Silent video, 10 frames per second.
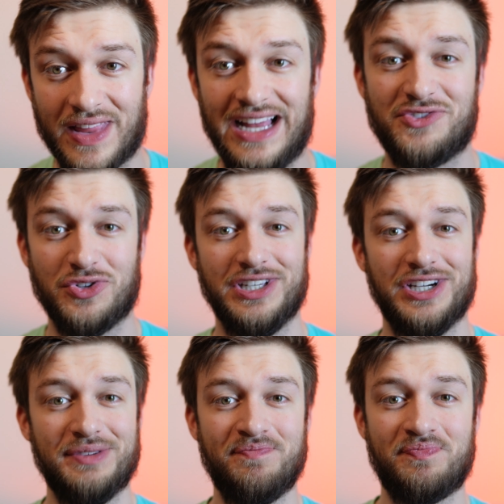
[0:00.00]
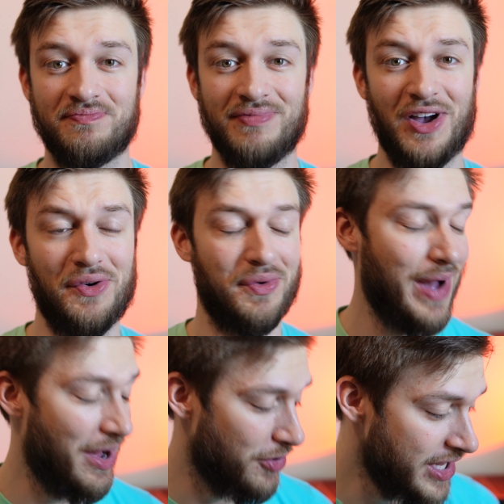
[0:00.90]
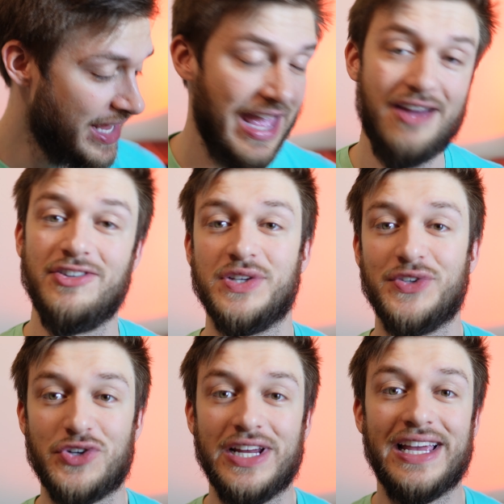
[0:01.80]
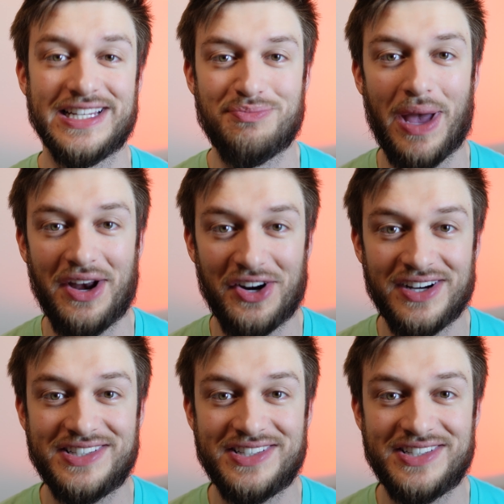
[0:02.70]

That's really good. Oh wow, every single drink it gets better.